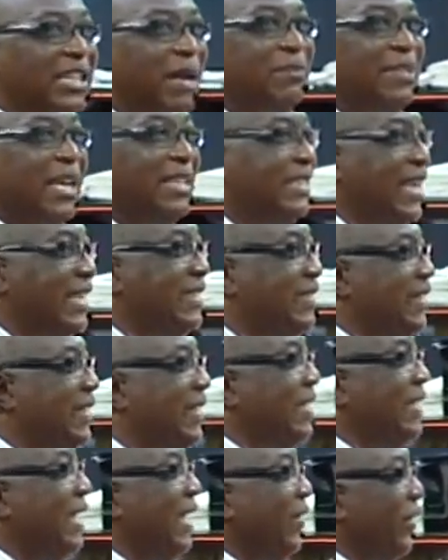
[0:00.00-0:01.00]
chapter
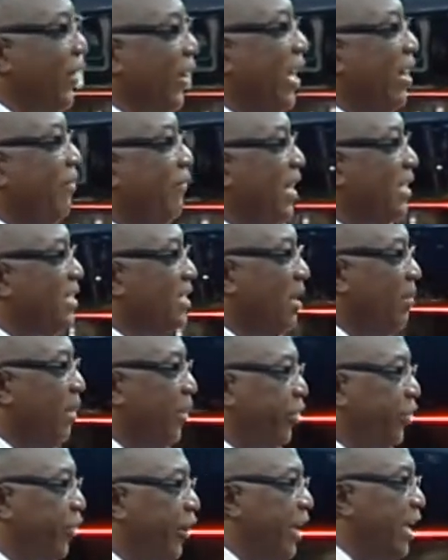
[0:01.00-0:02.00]
33, verse number
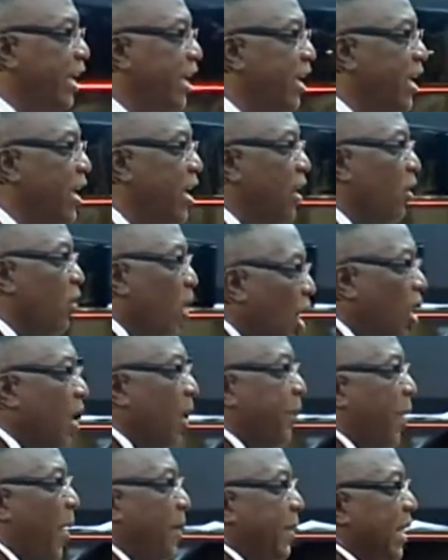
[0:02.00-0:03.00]
3.
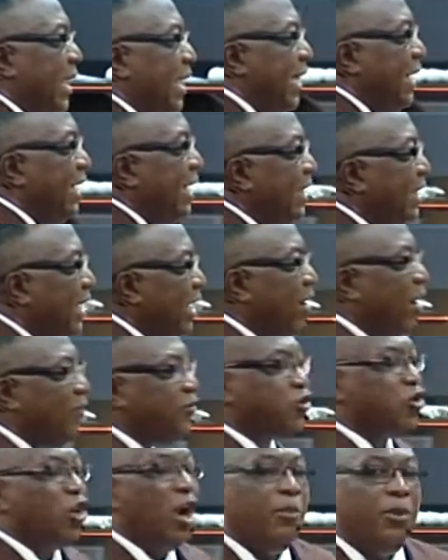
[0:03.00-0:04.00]
Call upon me in the day
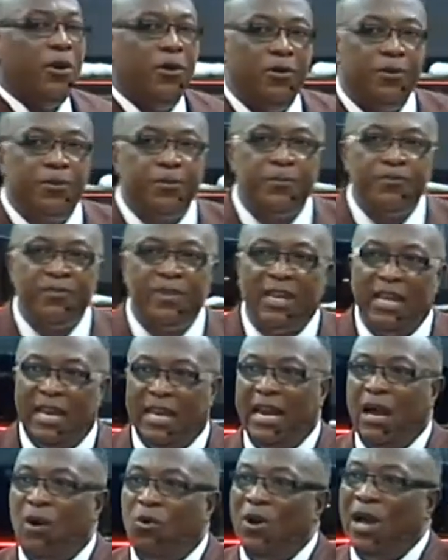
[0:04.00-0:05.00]
of trouble,
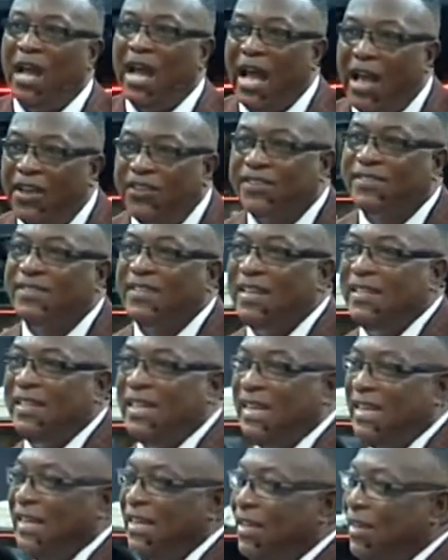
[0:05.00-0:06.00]
and I will answer
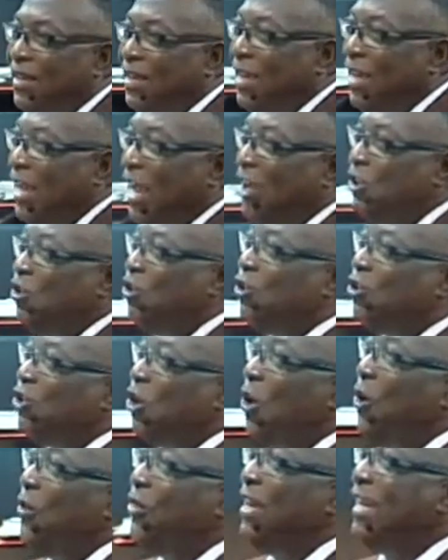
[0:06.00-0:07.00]
thee and
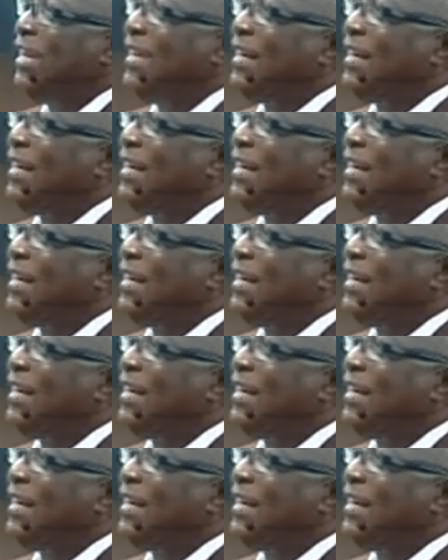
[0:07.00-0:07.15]
show the